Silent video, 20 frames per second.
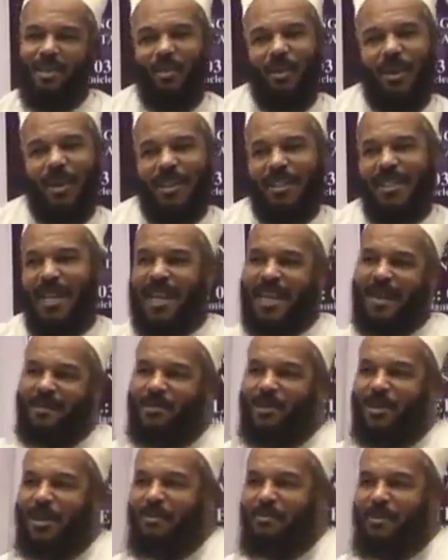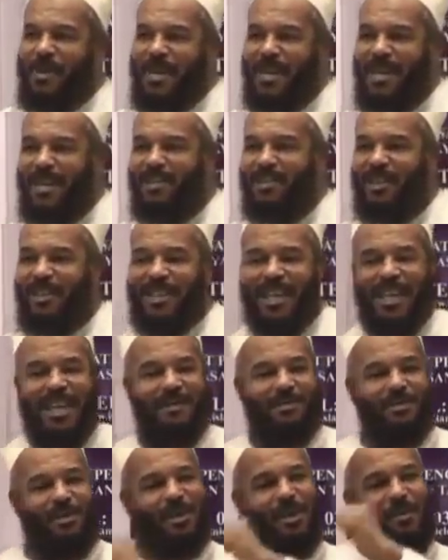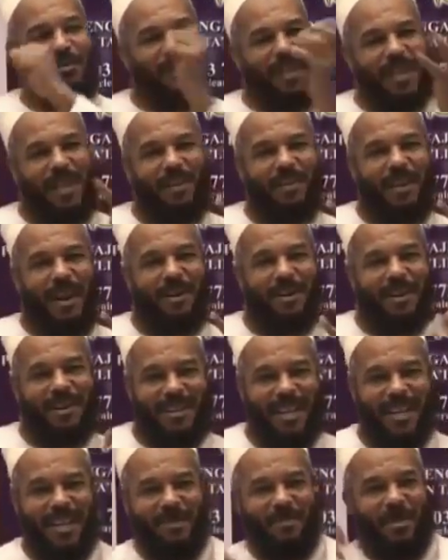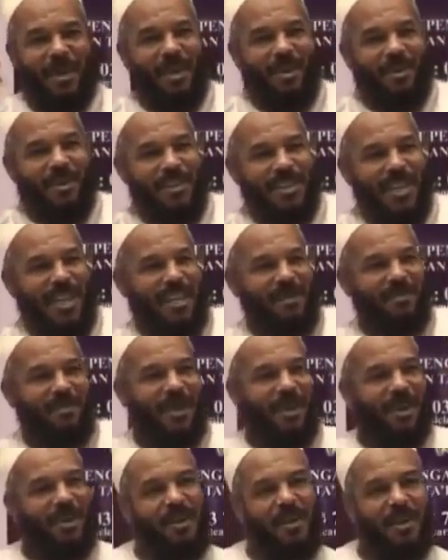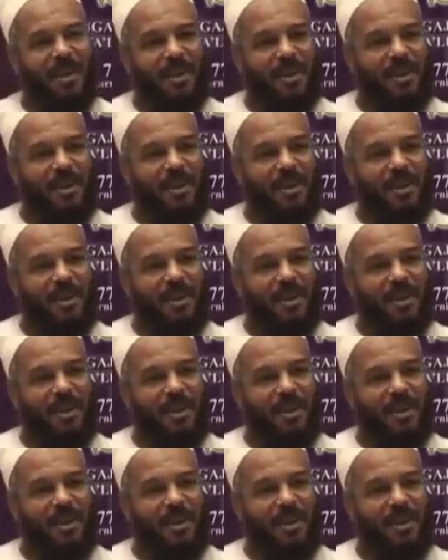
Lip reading: They take him to the beach, they take him to the playground, they take him here, they take him there,